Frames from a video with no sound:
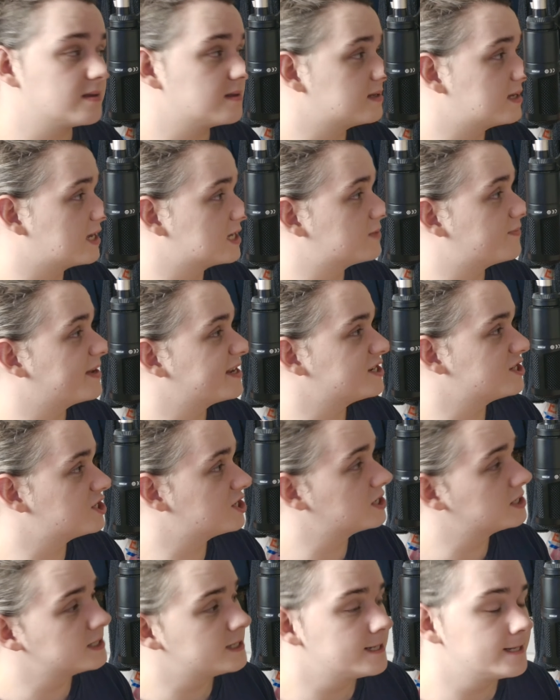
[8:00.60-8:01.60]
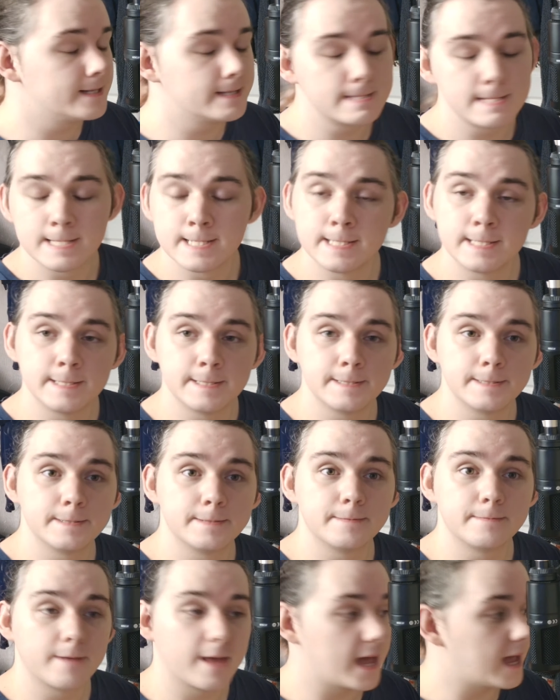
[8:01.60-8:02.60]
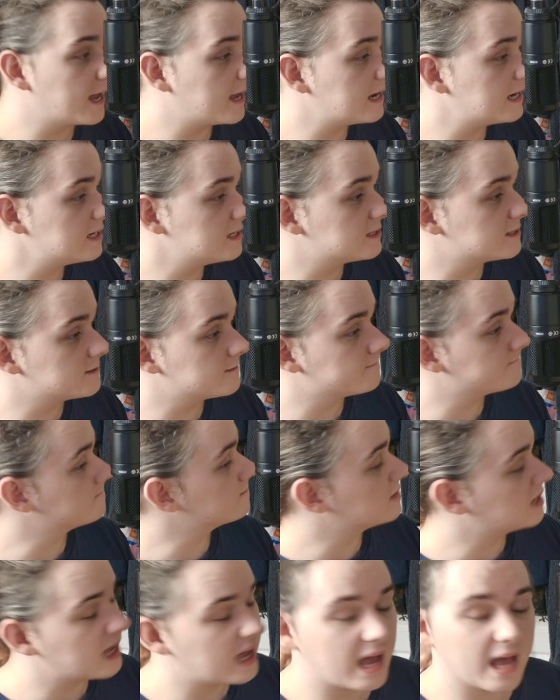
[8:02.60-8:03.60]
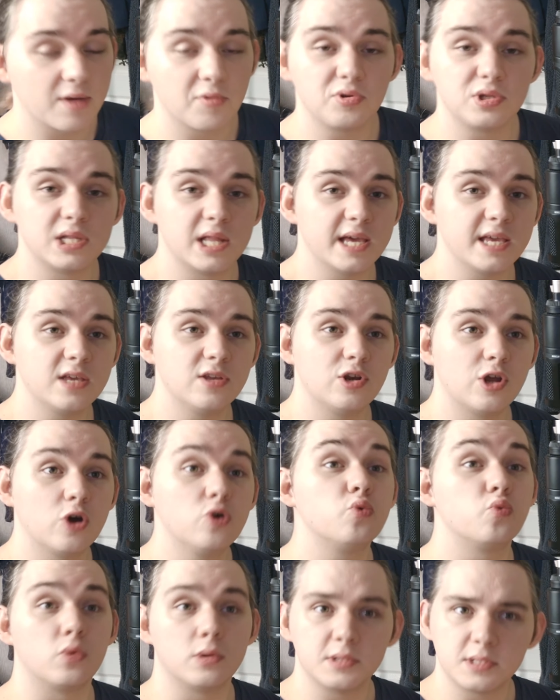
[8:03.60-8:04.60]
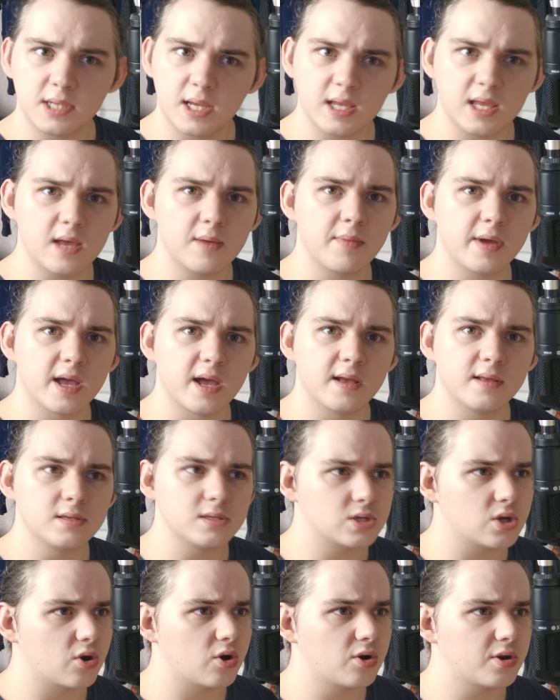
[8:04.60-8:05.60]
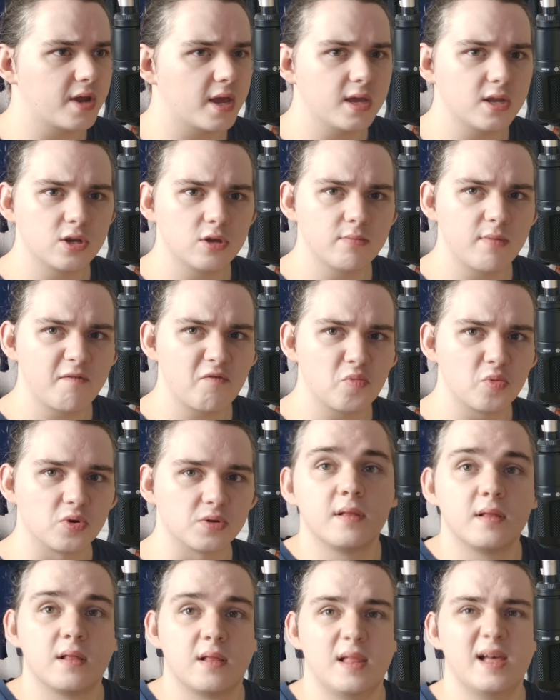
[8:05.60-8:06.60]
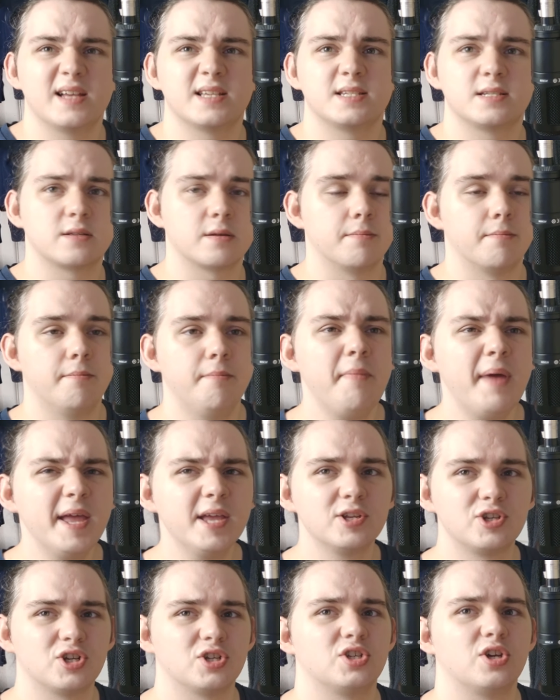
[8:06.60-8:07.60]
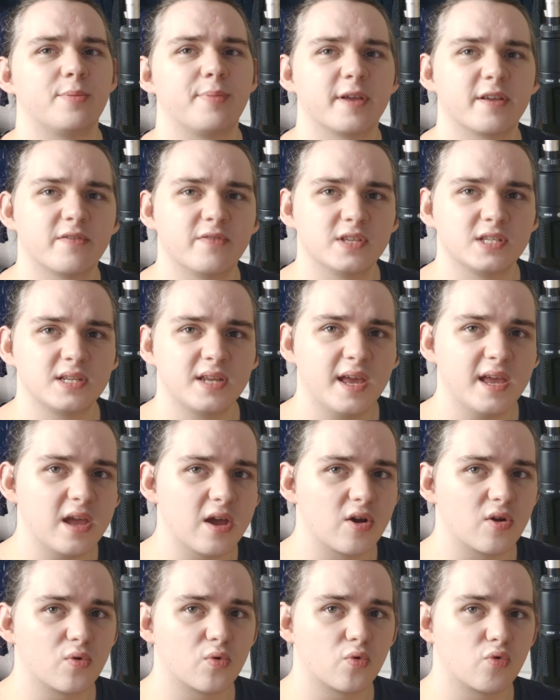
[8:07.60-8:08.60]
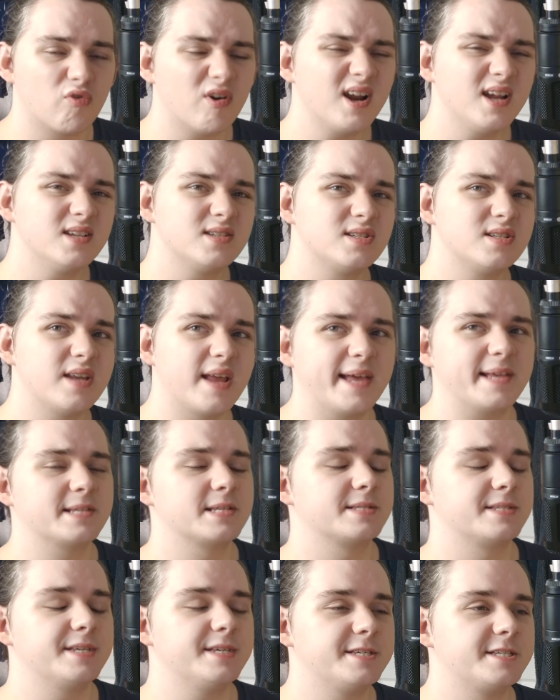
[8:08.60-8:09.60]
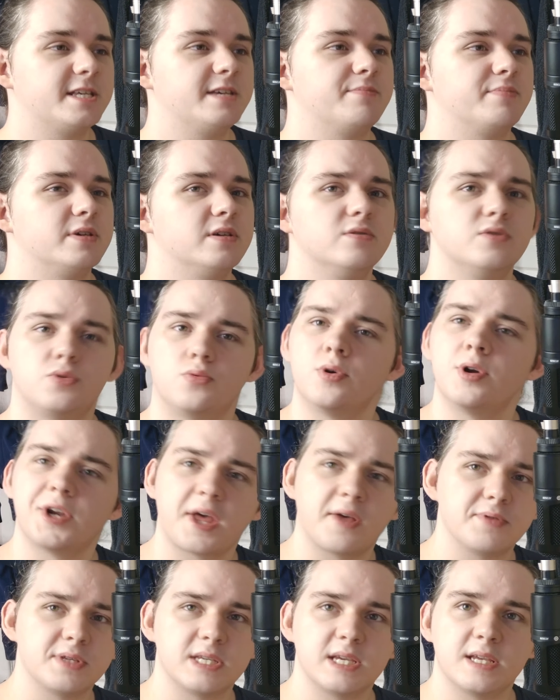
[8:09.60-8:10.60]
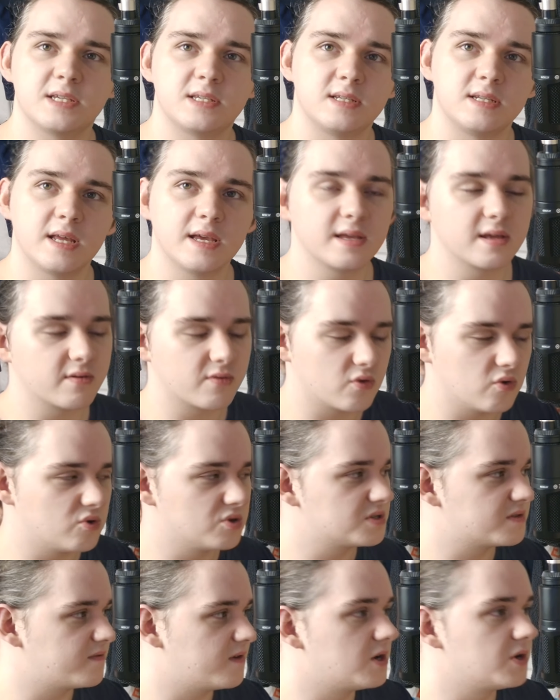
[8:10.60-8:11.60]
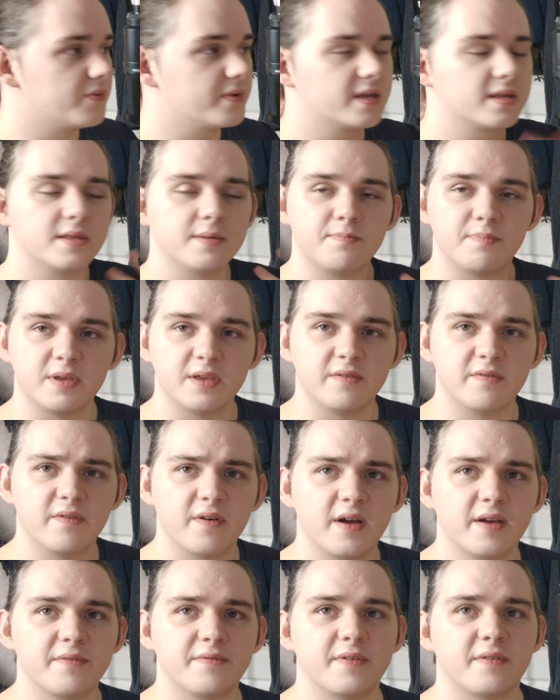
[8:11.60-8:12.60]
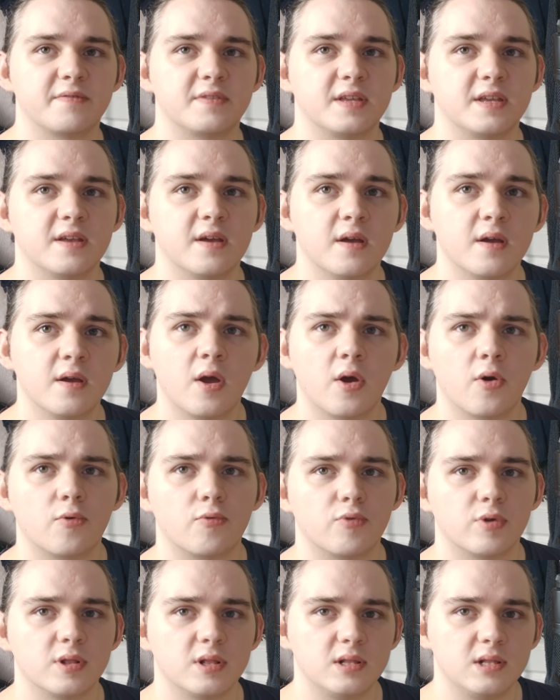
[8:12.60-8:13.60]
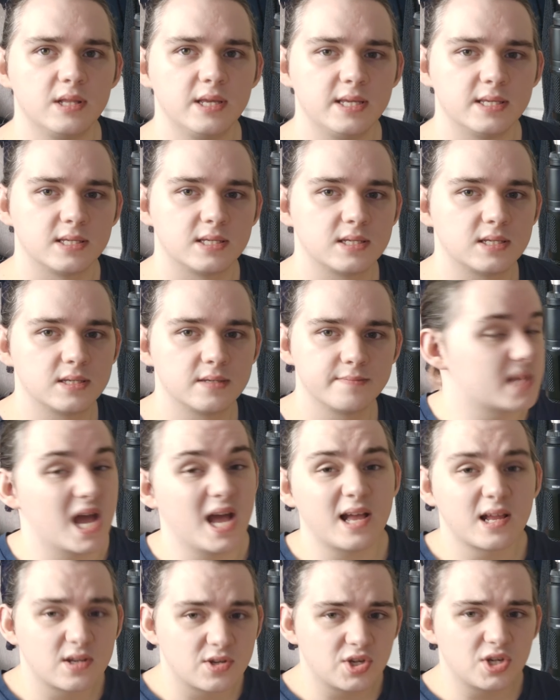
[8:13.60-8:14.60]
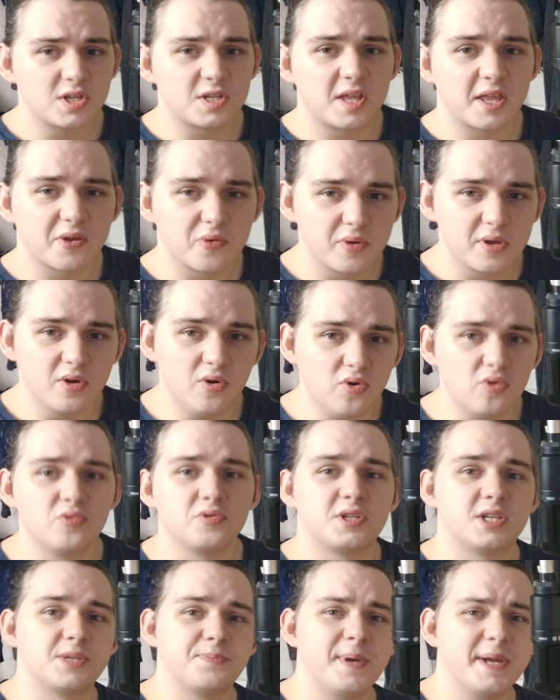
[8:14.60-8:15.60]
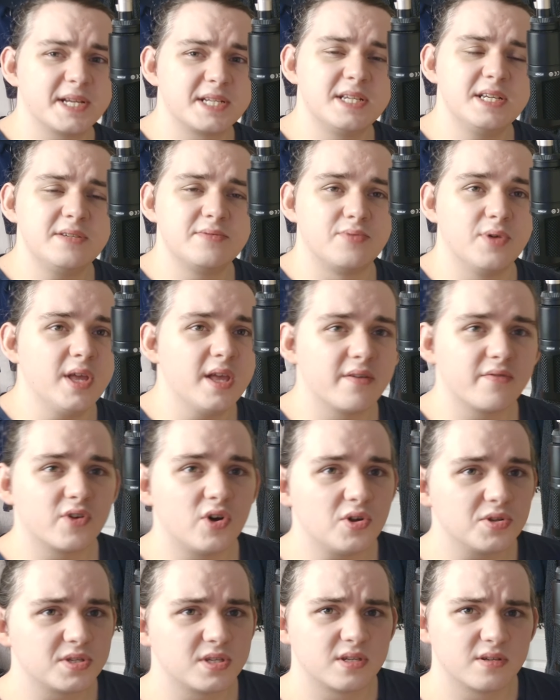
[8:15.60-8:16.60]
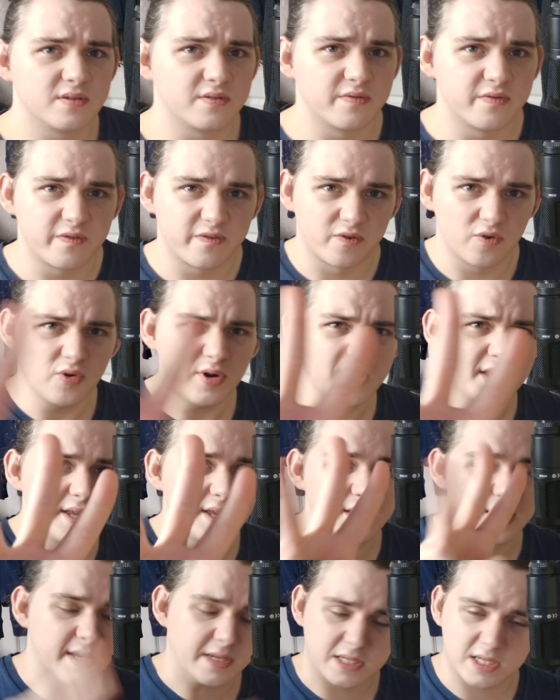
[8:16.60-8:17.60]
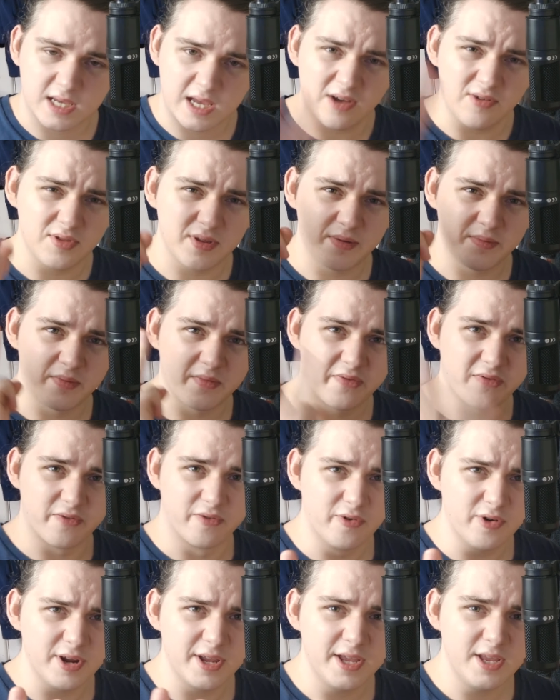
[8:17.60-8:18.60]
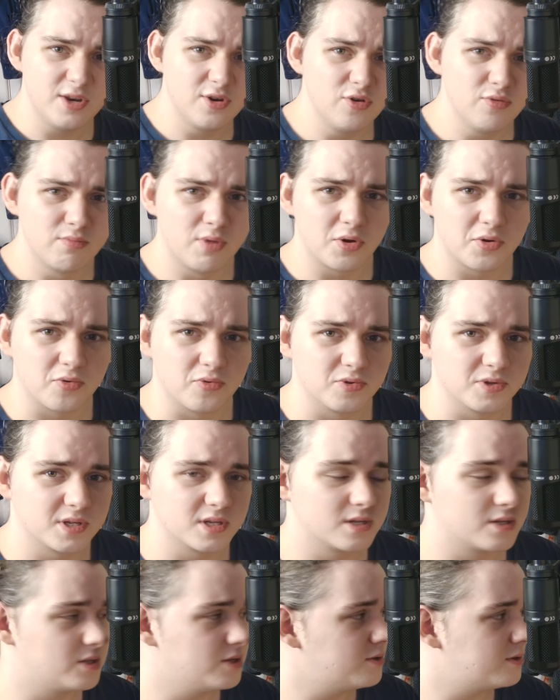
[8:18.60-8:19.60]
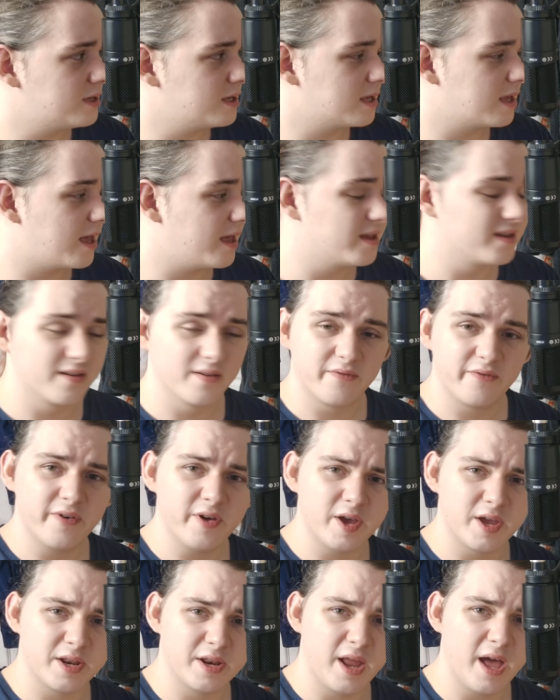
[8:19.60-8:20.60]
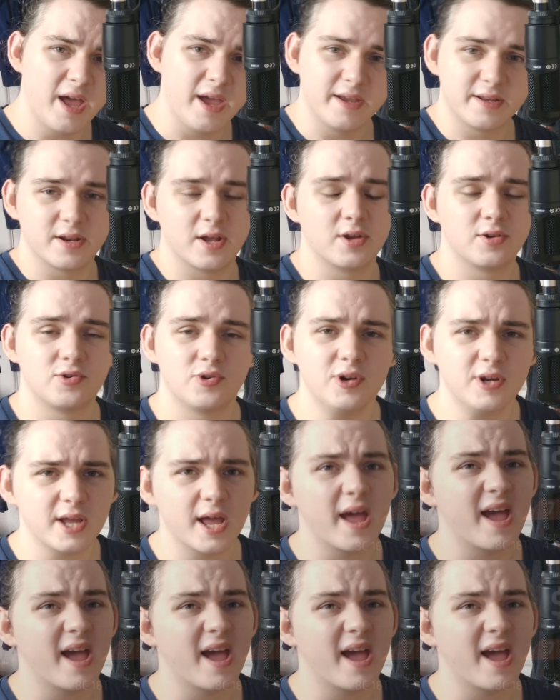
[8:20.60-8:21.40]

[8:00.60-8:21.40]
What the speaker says: test bench. And yeah, I will let you know once I get my hands on a new motherboard. Last major topic for today, Ryzen XT CPUs were announced yesterday, of course, following the B550 release. And just like we all suspected, we have got 3, yes count them, 3 new models, including a 3900